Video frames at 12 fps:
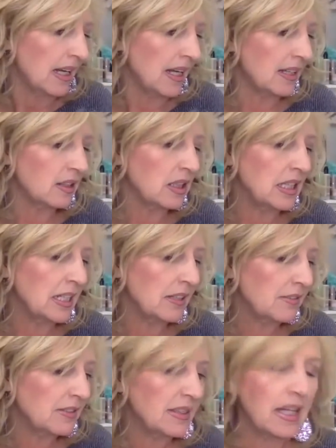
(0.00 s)
It
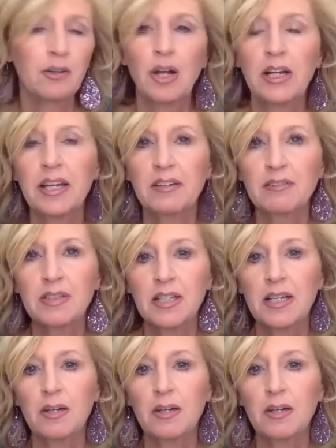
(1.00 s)
lifts and gives the